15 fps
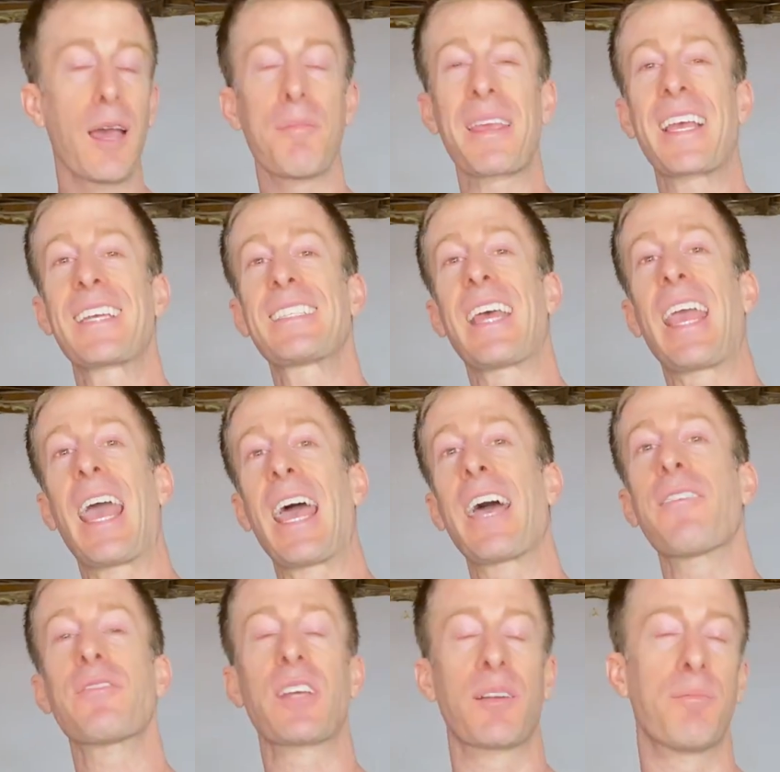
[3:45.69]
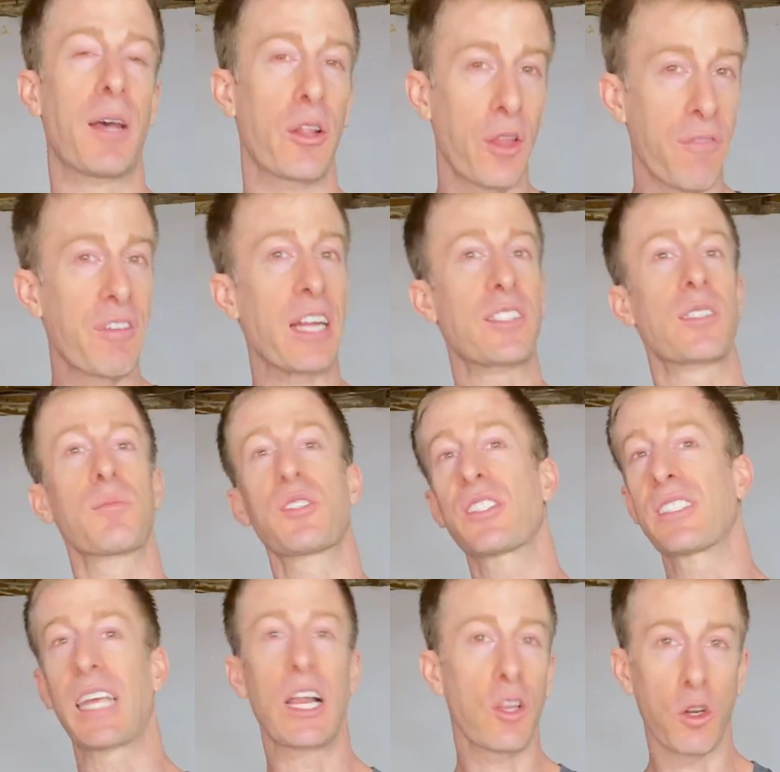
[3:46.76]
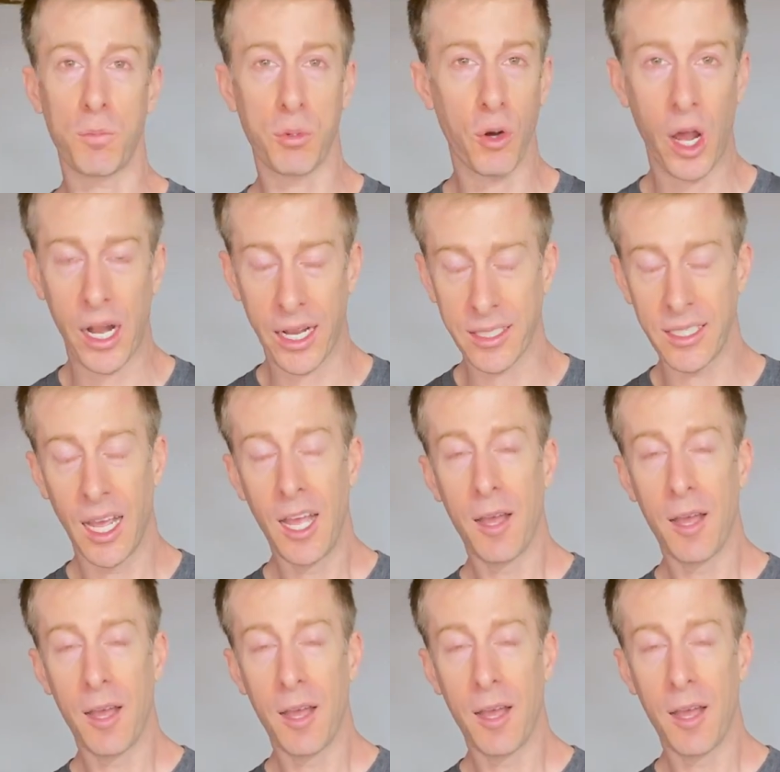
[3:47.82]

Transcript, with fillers: Because they have done better. They've got some stellar products,